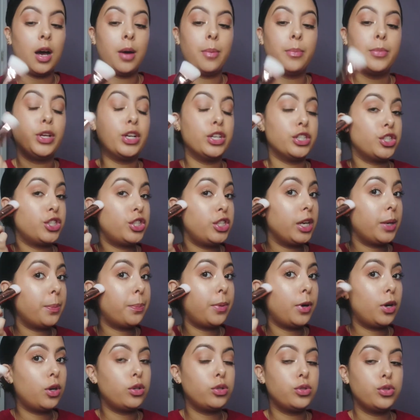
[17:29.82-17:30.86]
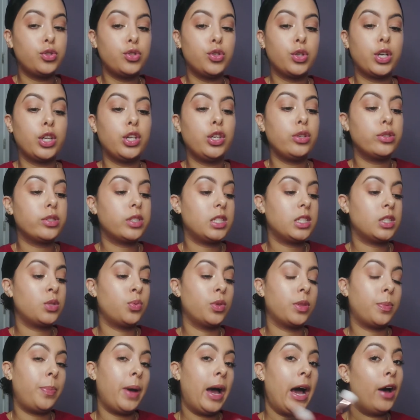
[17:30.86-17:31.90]
your cheekbones. You can use this
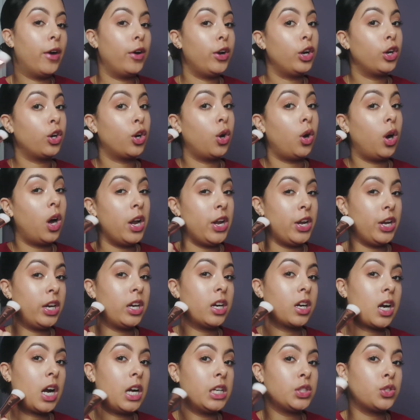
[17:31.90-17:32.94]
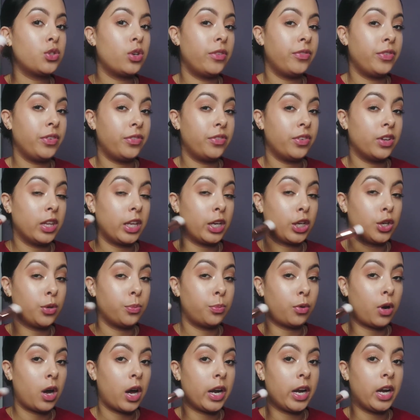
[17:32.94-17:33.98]
with powder and go under your contour if you feel like you
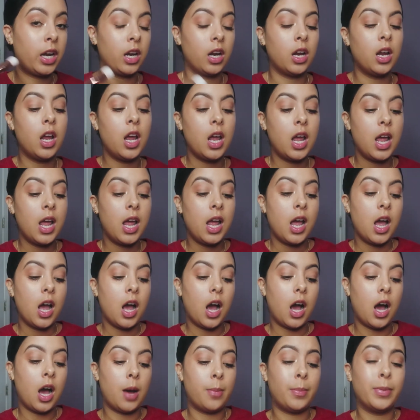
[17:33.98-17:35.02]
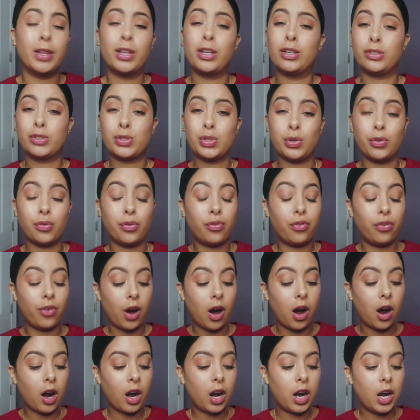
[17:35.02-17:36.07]
brought it a little too
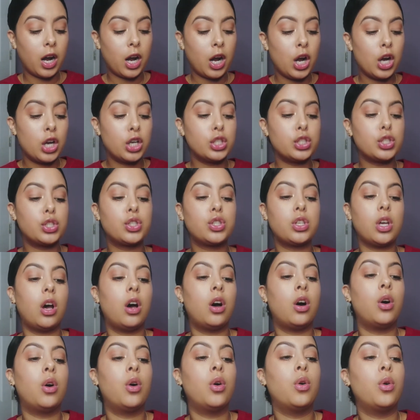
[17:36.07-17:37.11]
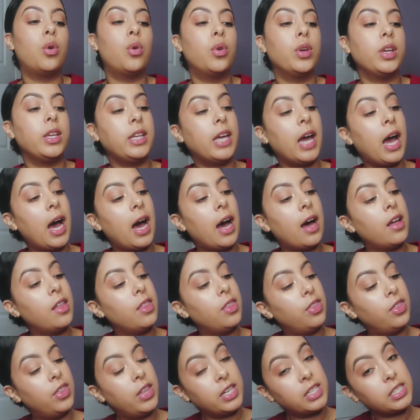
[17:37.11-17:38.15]
far. So yeah,
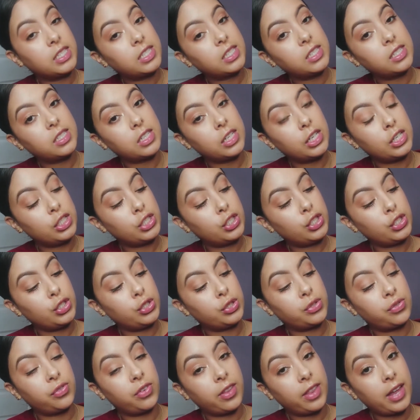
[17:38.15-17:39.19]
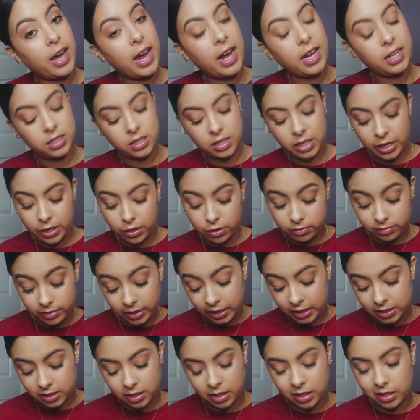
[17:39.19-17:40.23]
this is used for that. And
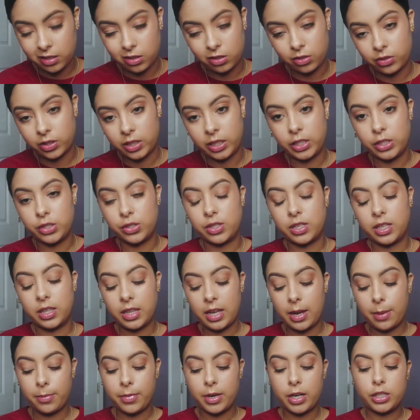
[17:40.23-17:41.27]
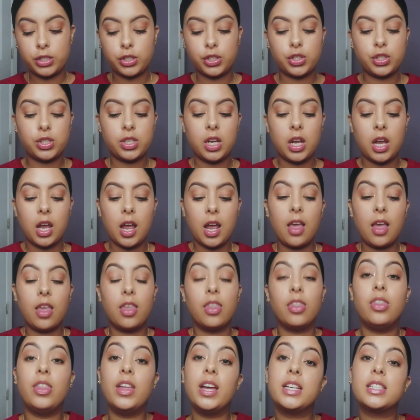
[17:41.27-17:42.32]
like I said, I don't really use it that much.
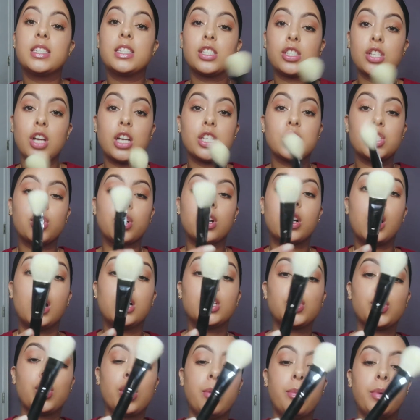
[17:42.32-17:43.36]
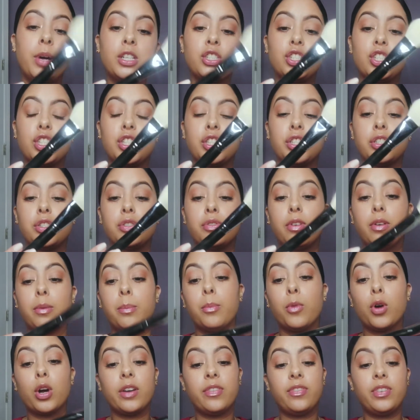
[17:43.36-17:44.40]
This is also a contour brush. This is from
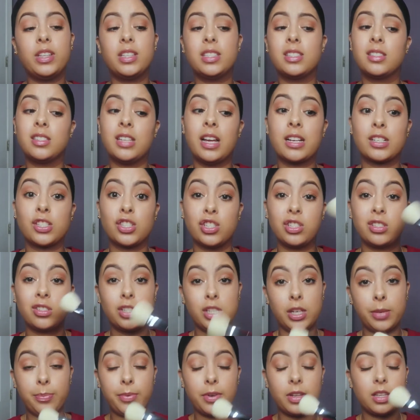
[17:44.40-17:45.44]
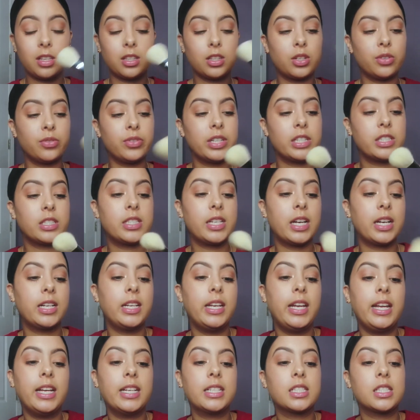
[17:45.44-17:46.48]
Morphe. This is actually cheaper than the Real
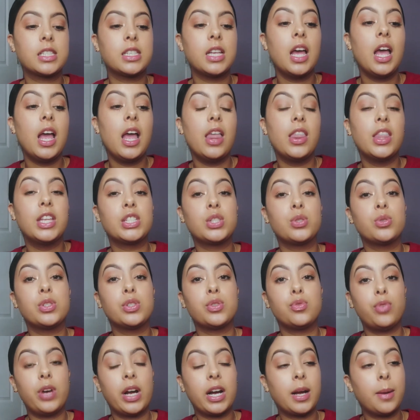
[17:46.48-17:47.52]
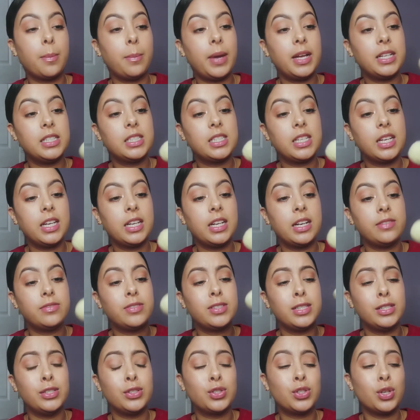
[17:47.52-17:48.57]
Techniques. This was recommended. I've
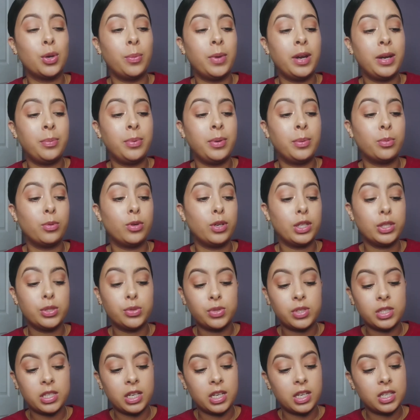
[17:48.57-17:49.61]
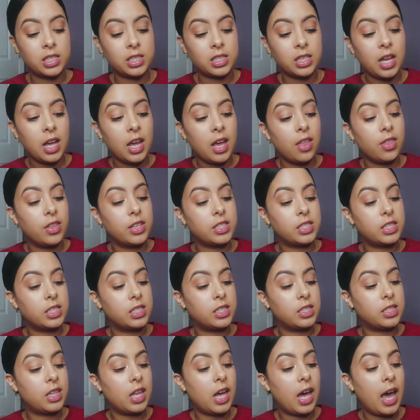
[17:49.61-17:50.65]
seen so many people use this. This
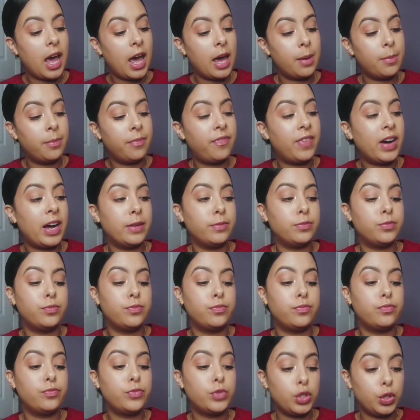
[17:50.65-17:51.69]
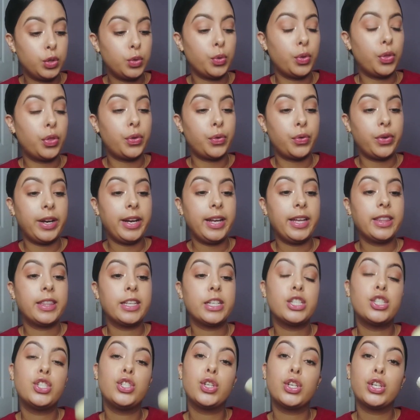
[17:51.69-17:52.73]
is the M523.
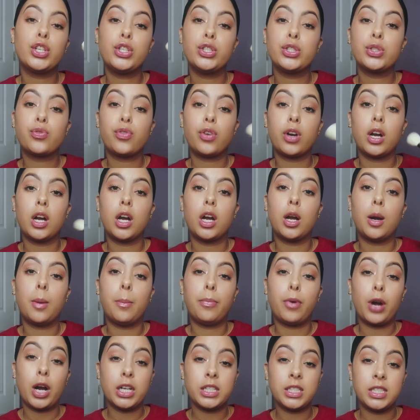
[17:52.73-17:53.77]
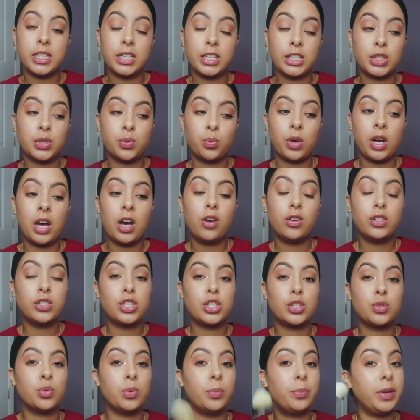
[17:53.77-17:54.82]
This you can use for bronzing as well. It
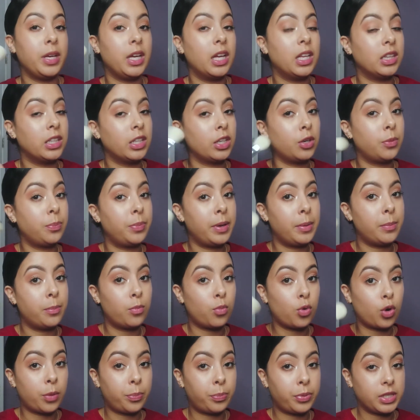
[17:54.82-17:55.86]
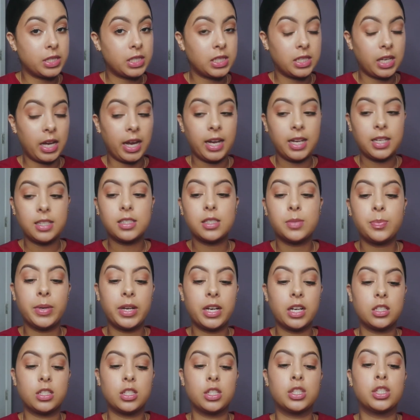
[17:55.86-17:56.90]
just would be a little bit more precise
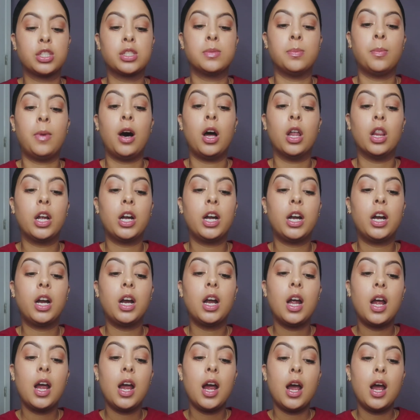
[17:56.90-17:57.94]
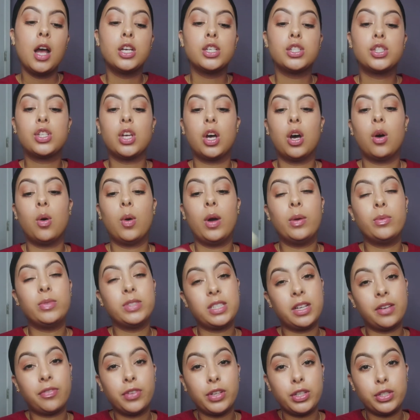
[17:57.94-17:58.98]
because it's smaller. So I would
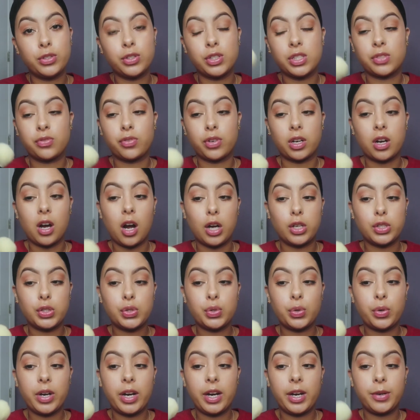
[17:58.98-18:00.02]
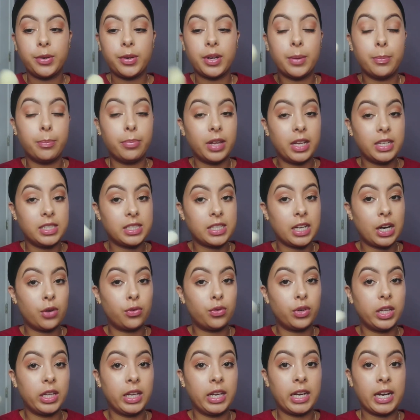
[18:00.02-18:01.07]
definitely use this for contouring. It blends out
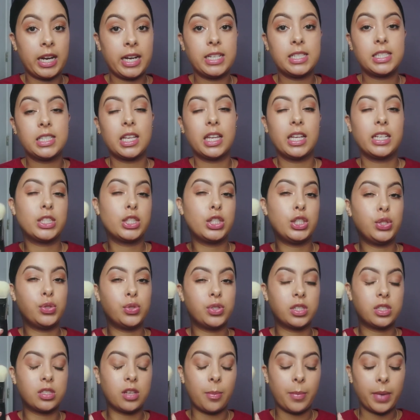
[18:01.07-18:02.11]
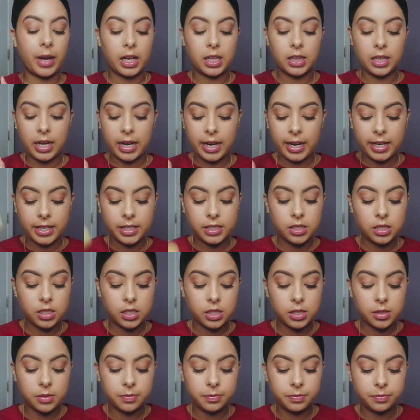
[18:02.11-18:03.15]
really nice. I like to use this on my
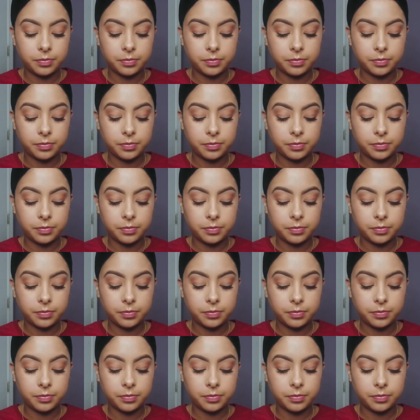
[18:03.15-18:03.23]
clients.